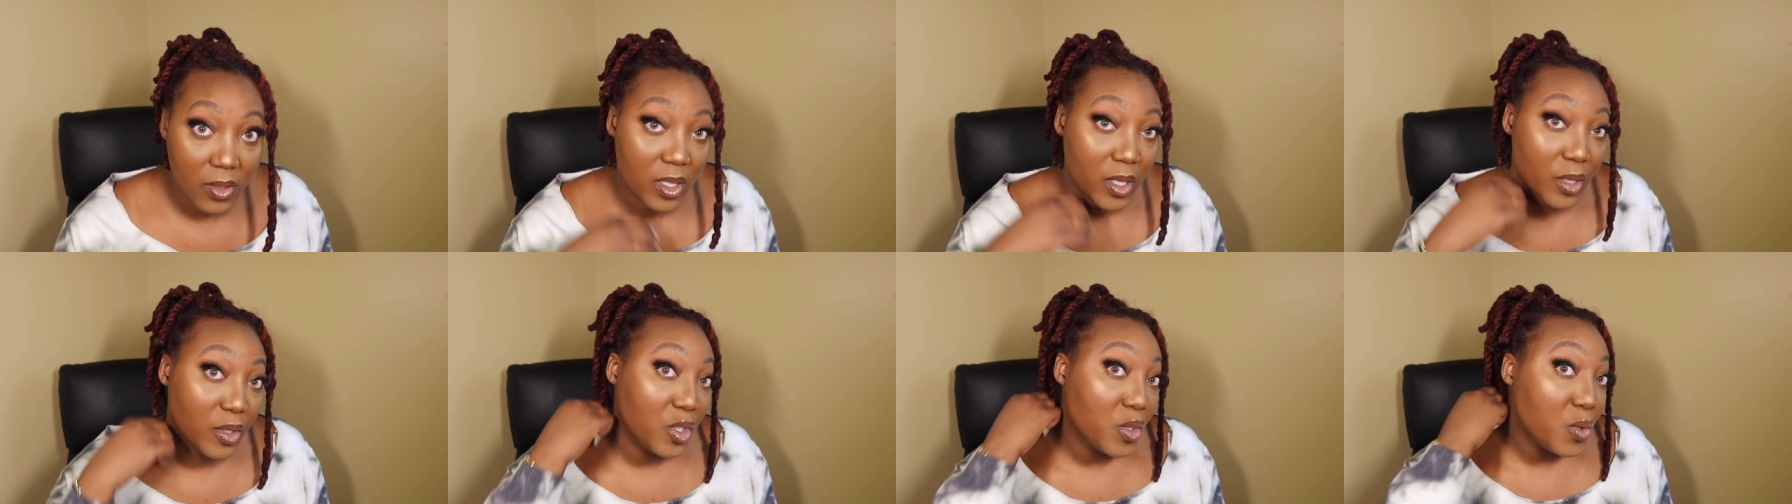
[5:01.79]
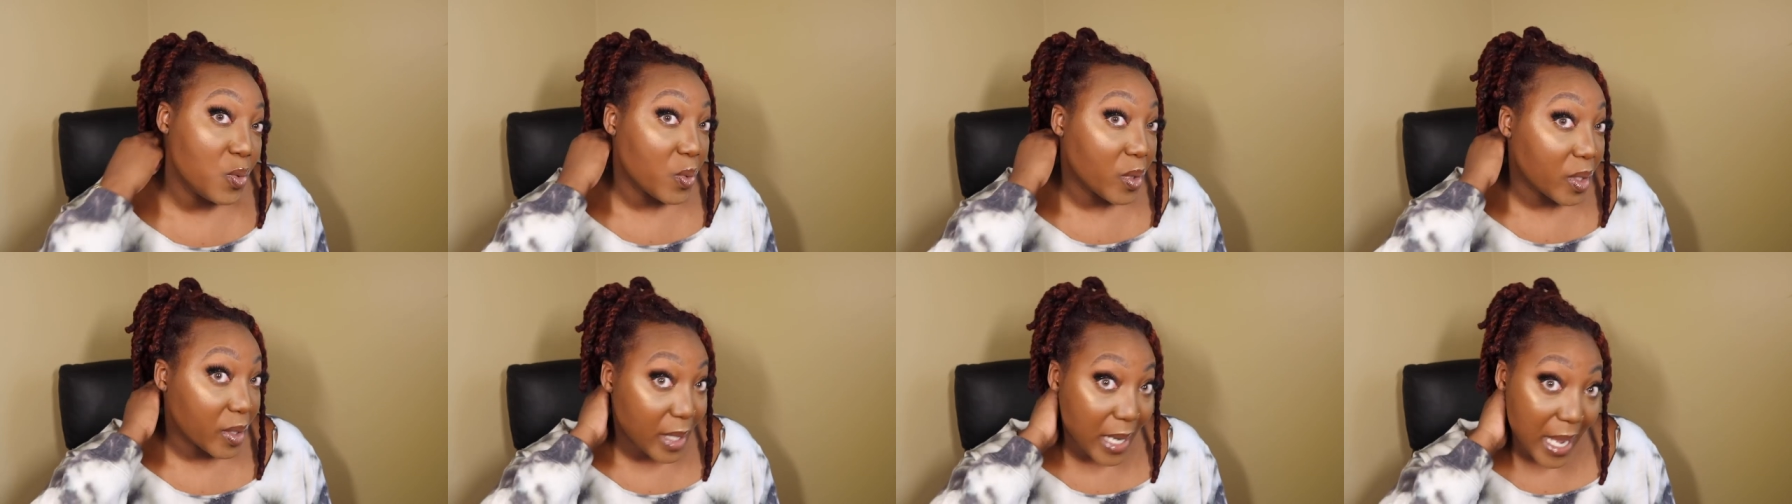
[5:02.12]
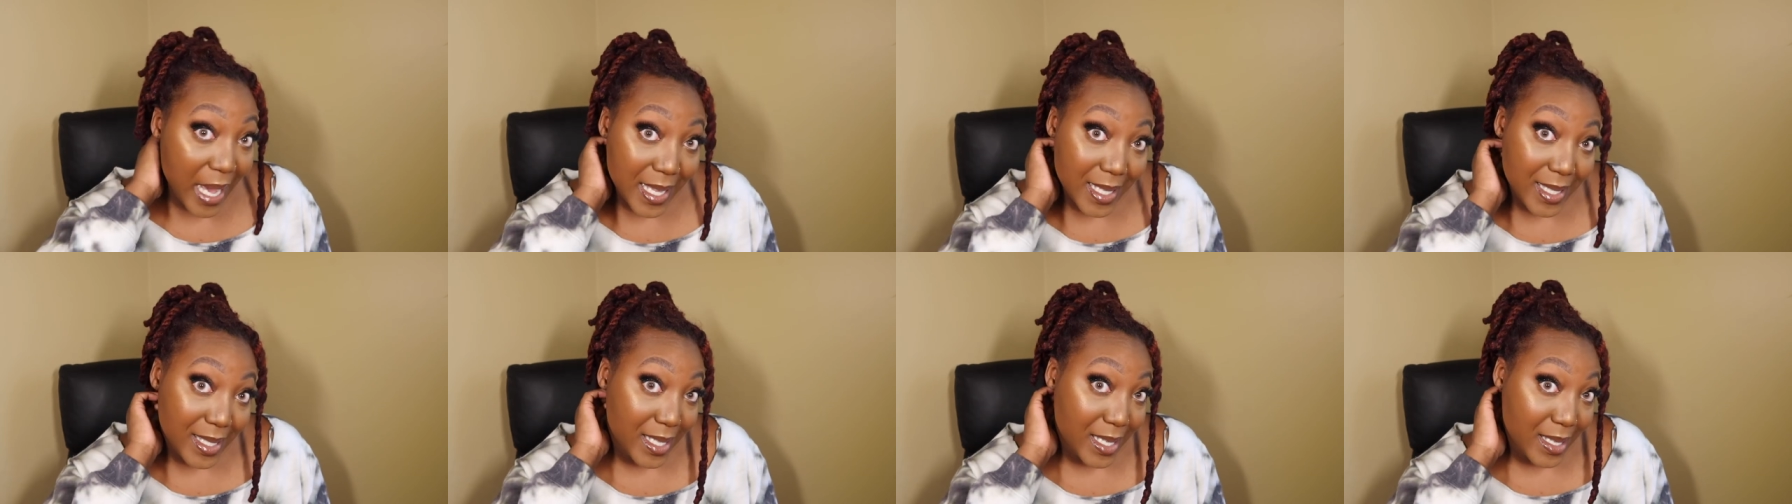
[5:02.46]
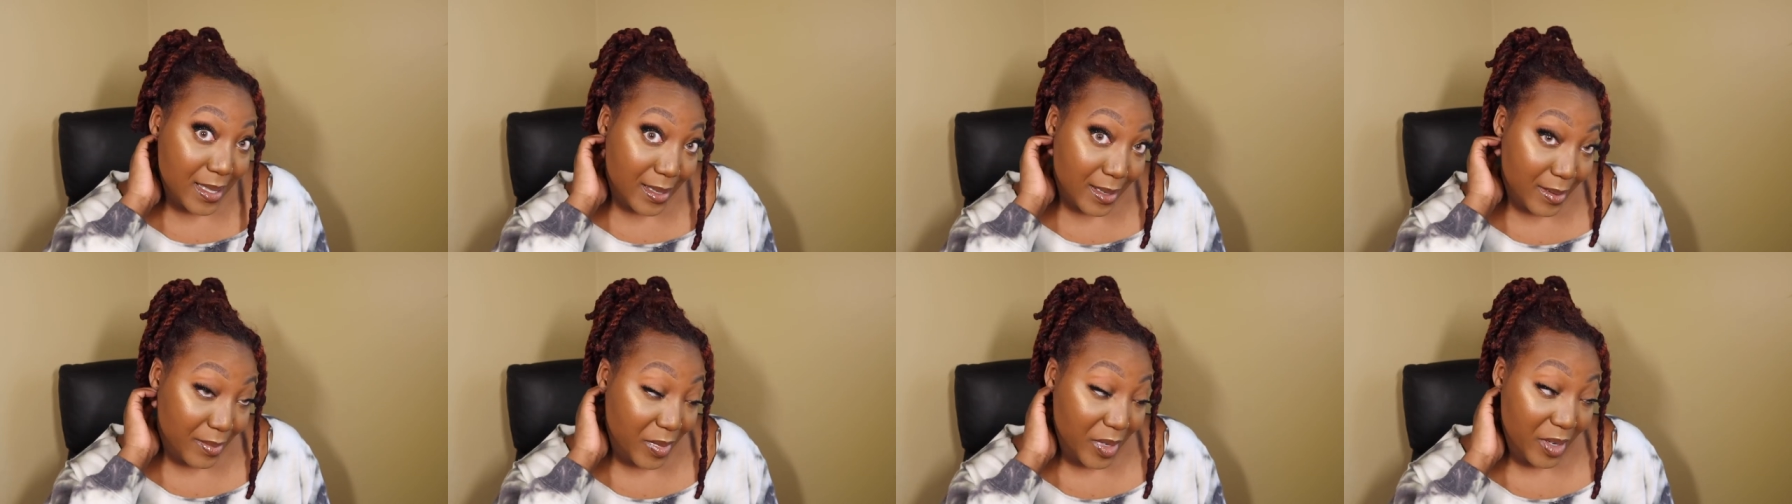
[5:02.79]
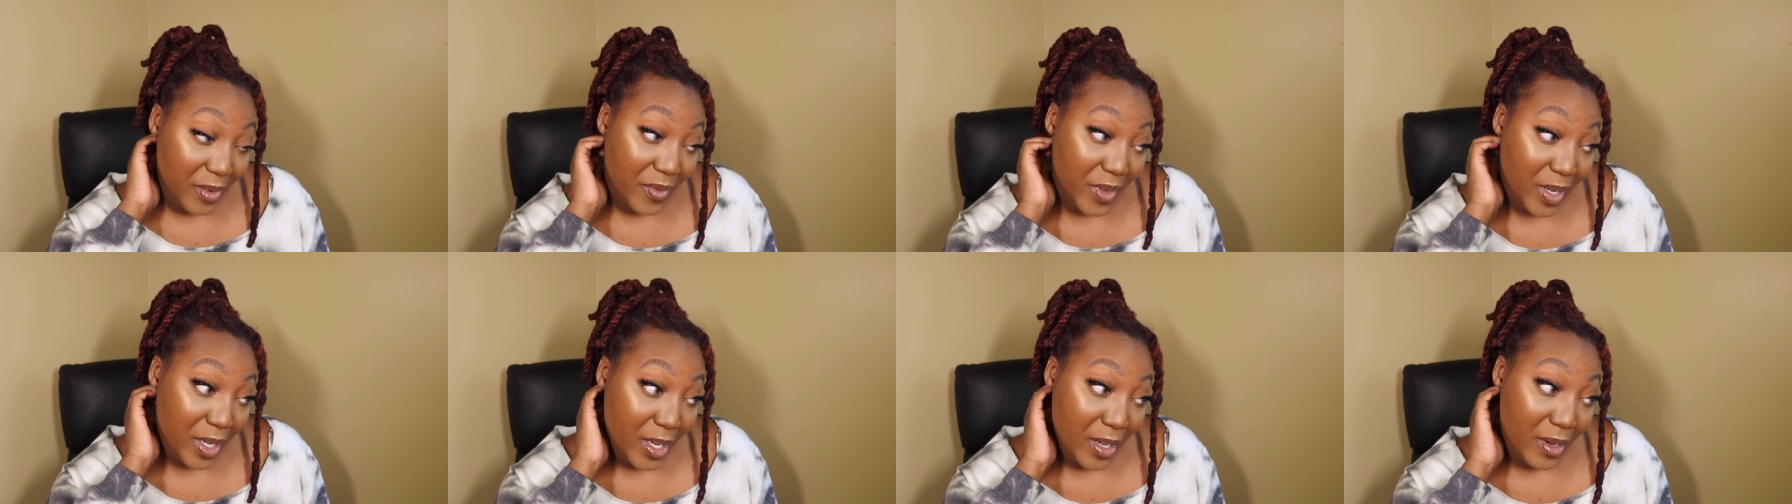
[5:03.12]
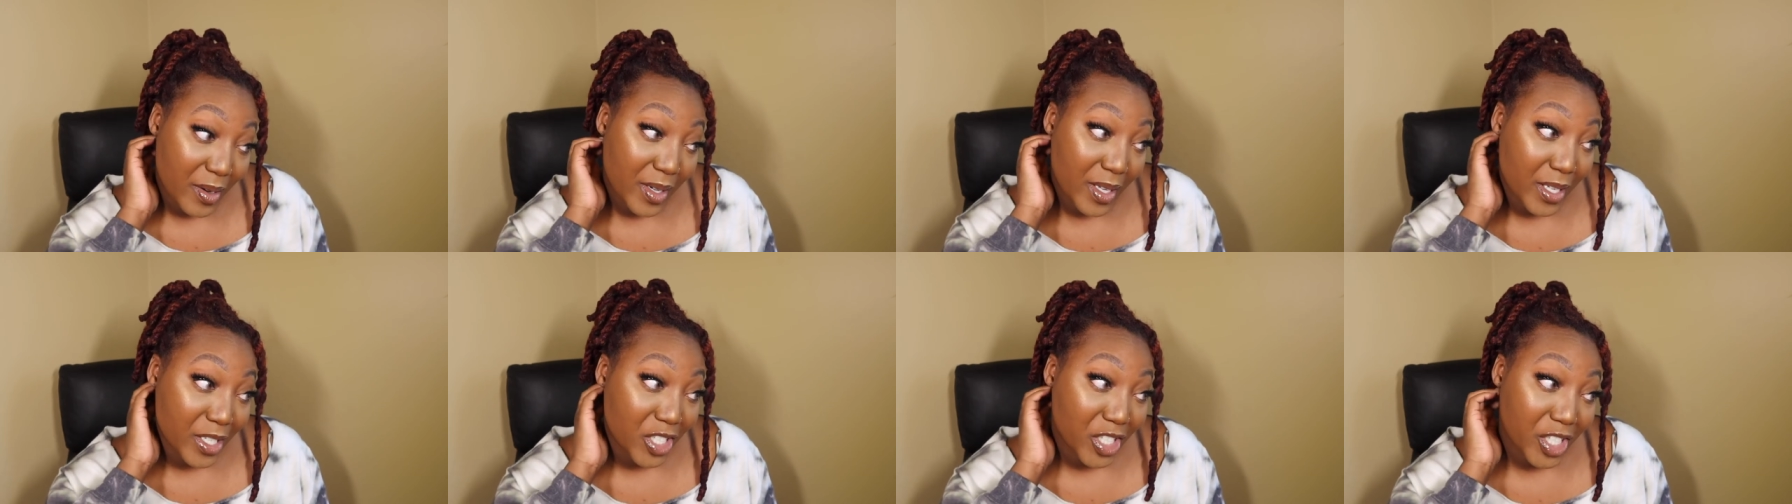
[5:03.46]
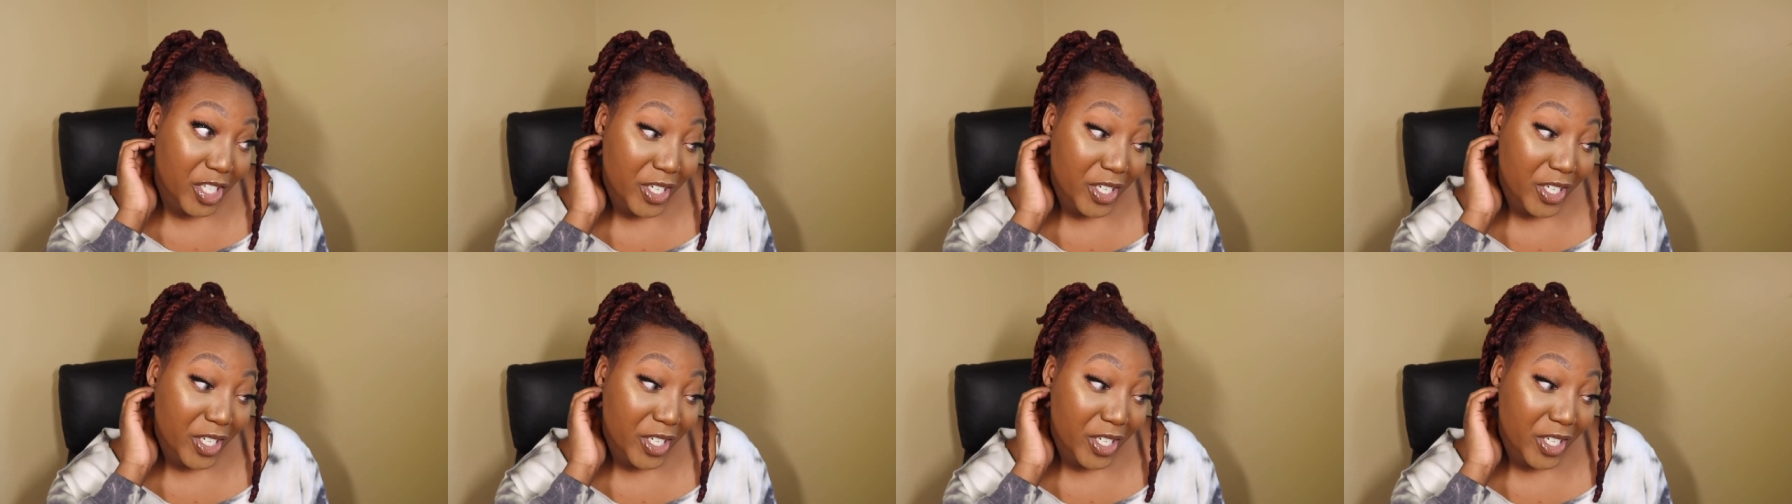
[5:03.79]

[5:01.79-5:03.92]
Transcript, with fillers: So you will not see them in video because your